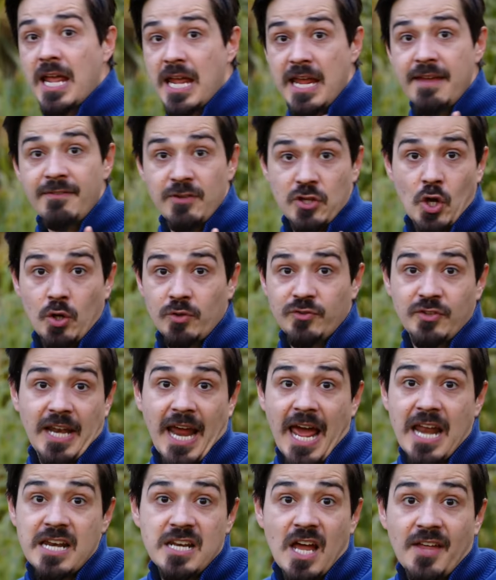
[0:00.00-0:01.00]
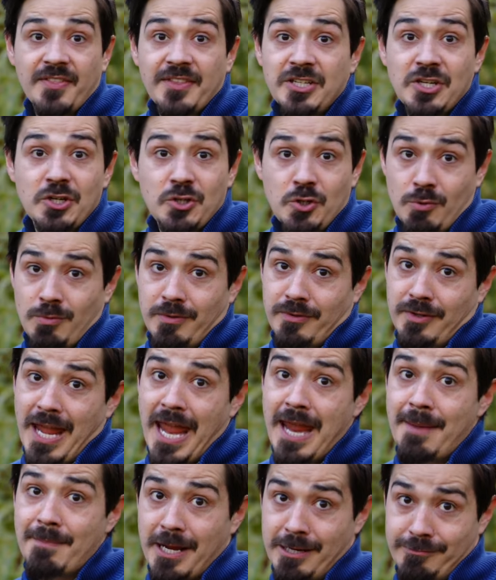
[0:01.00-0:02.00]
even those that had nothing to do with
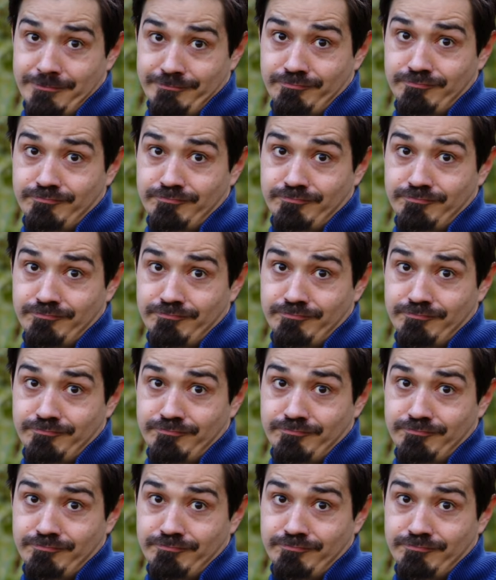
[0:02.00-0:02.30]
gaming.